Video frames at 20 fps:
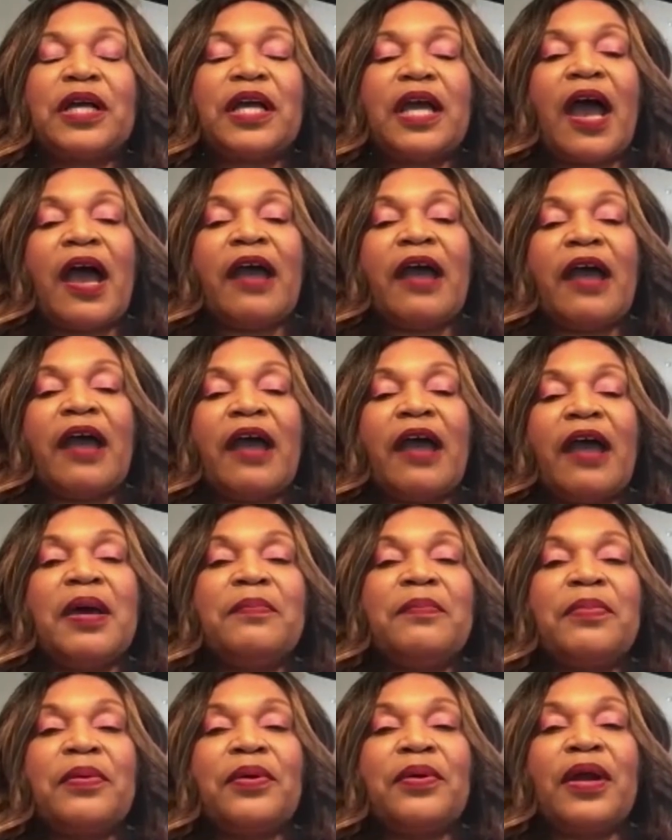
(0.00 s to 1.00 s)
I
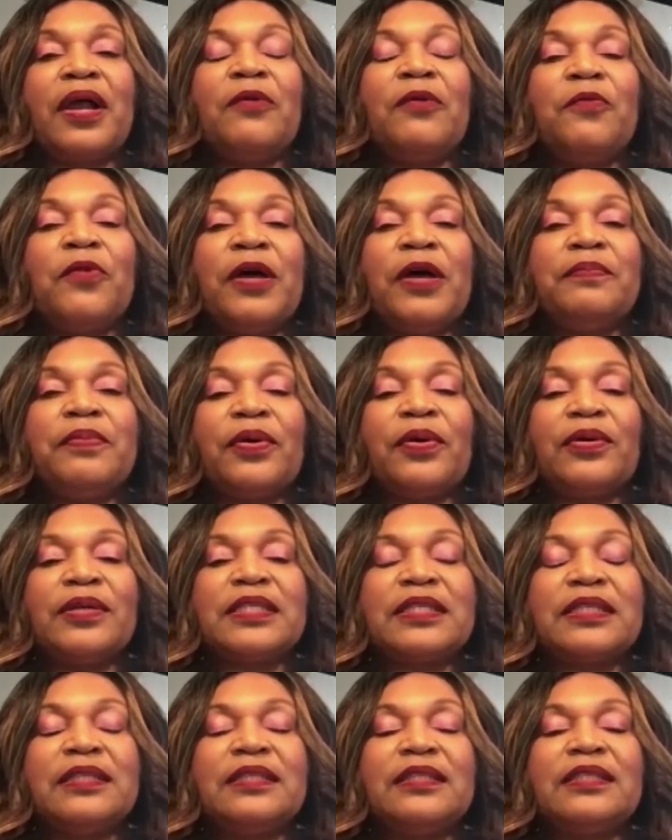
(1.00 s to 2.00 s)
remember one
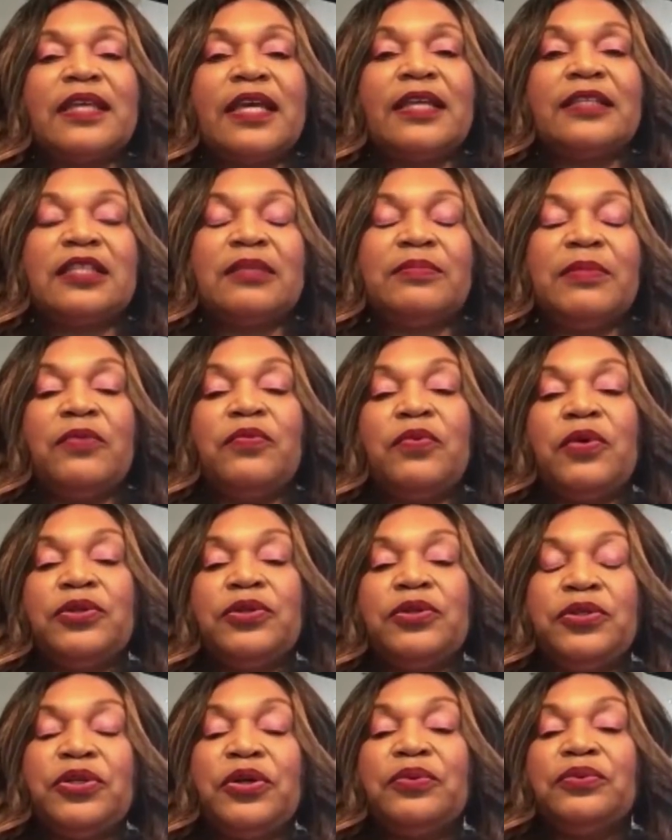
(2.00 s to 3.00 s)
person said to me, well,
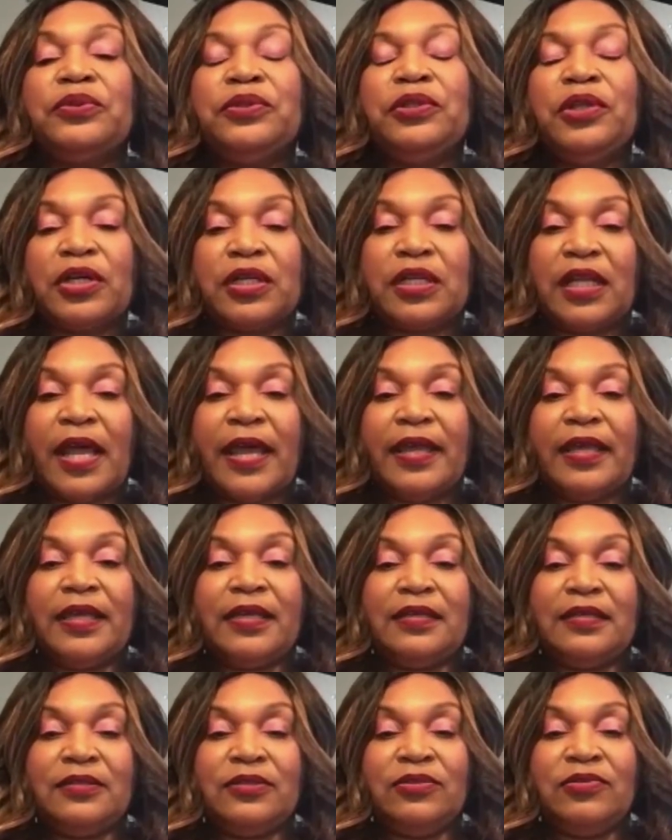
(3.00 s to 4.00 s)
you don't look like
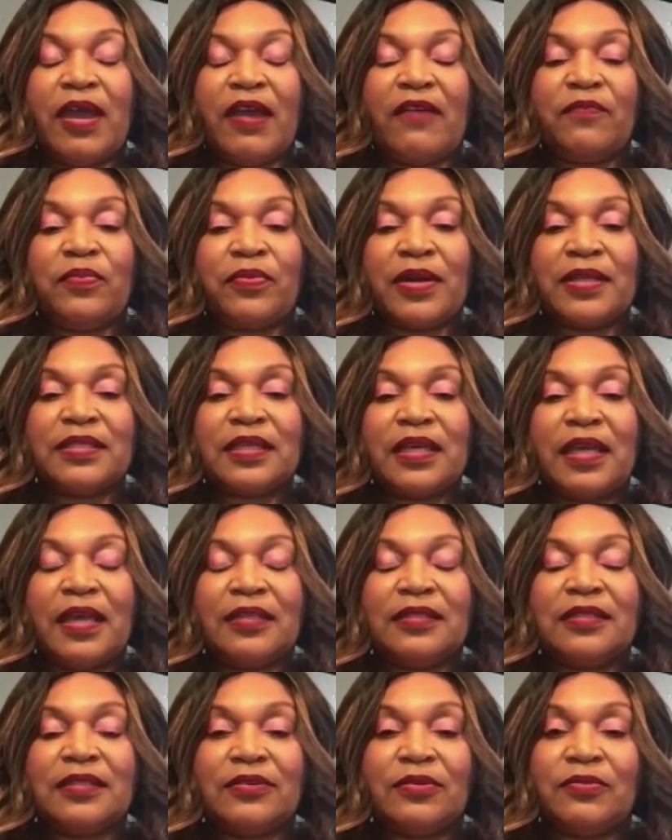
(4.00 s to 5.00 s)
you have breast
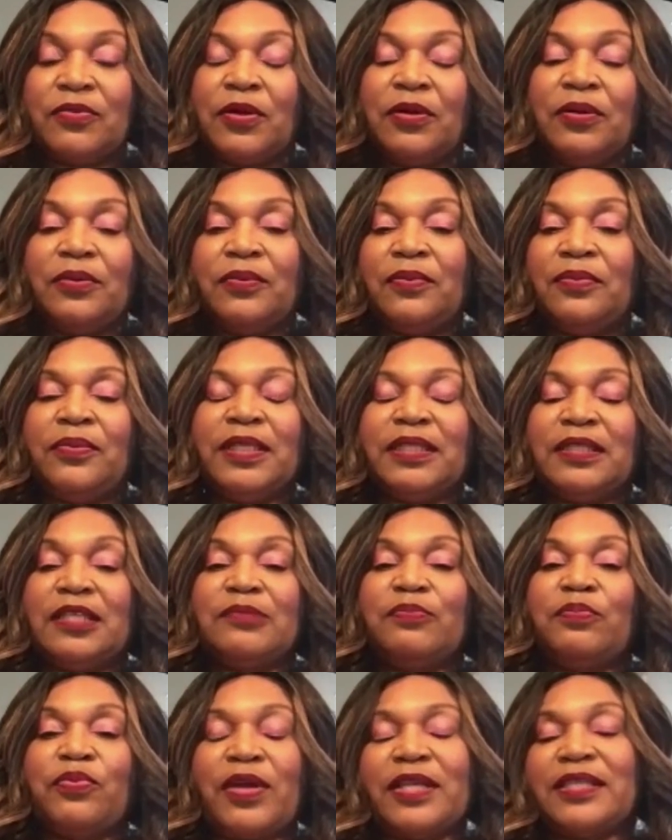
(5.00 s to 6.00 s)
cancer. Well, what
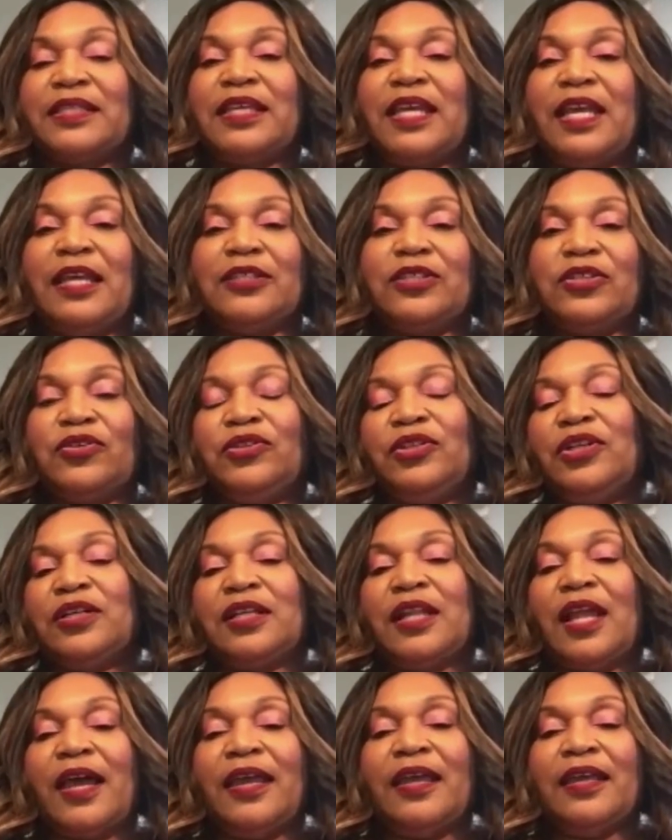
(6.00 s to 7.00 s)
does breast cancer
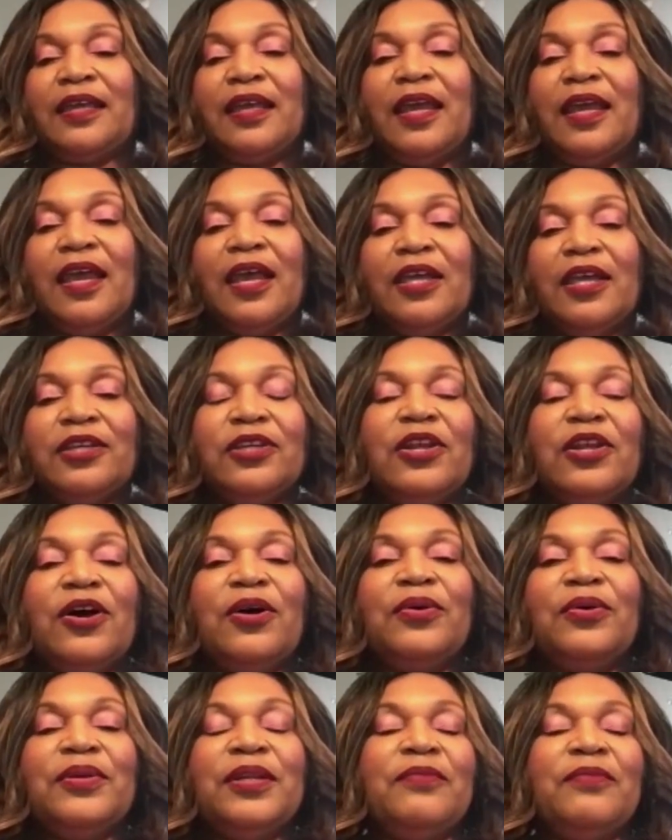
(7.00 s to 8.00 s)
look like? You
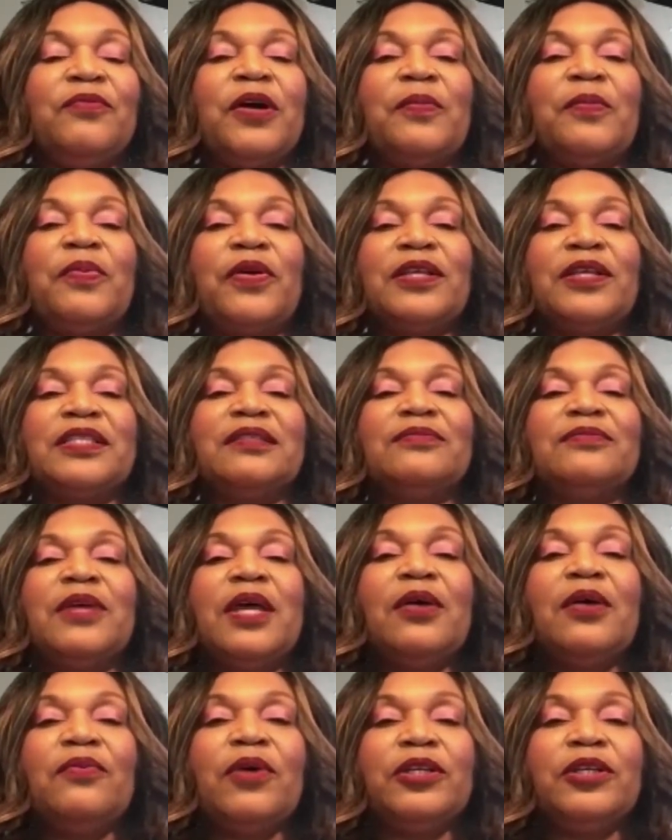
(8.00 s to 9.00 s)
know, and then one person,
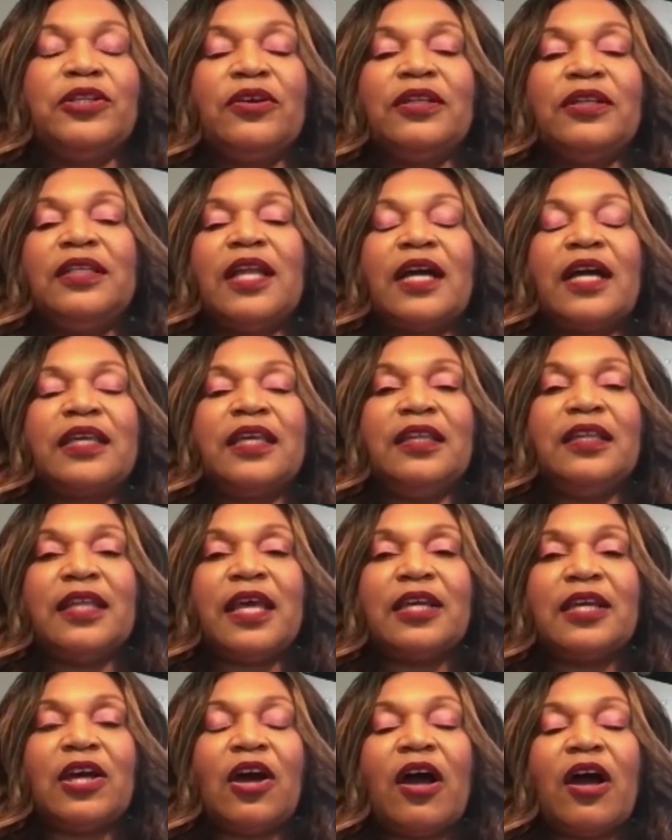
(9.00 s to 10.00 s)
well, you're lucky
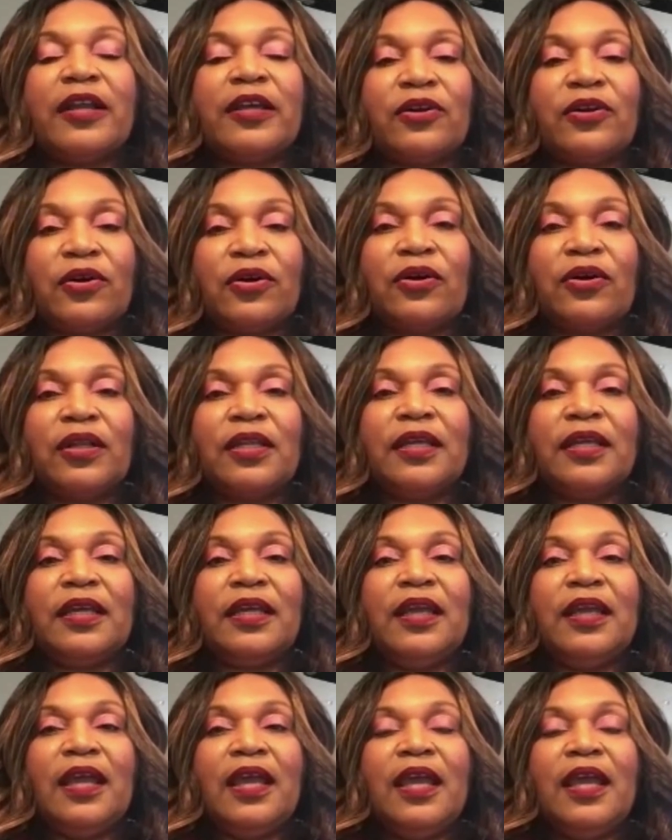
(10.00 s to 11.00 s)
they caught it early.